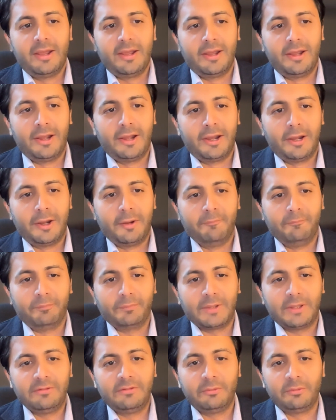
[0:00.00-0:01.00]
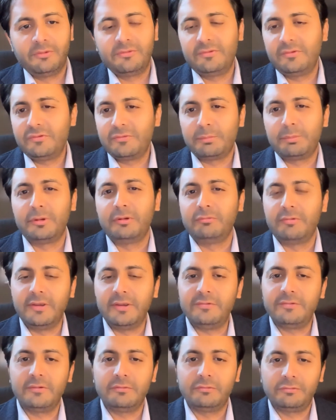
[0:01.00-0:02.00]
There is this
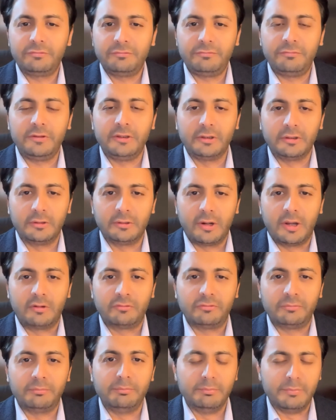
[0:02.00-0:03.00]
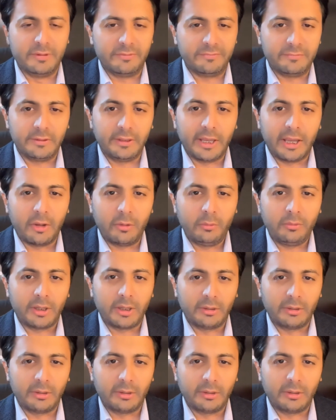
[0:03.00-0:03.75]
pervasive fear of missing out.